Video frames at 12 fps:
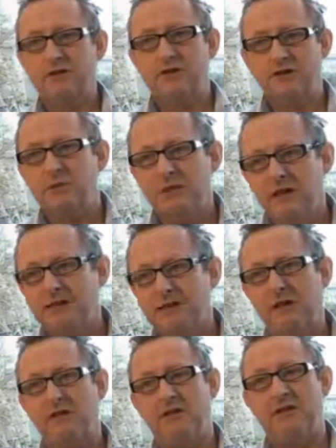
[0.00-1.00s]
that doesn't mean to
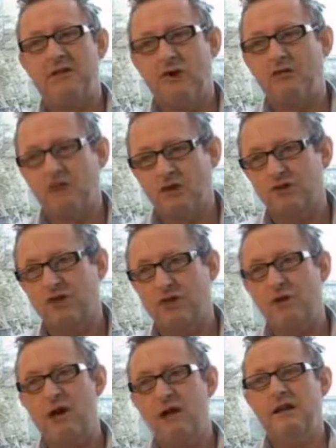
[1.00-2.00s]
say that they're not rotting
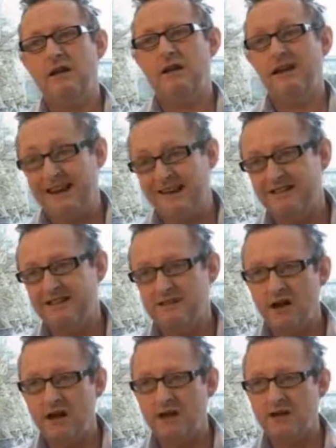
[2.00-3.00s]
away
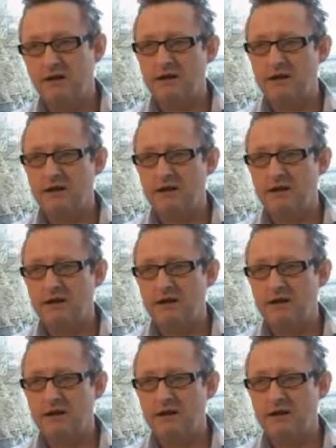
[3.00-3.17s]
inside.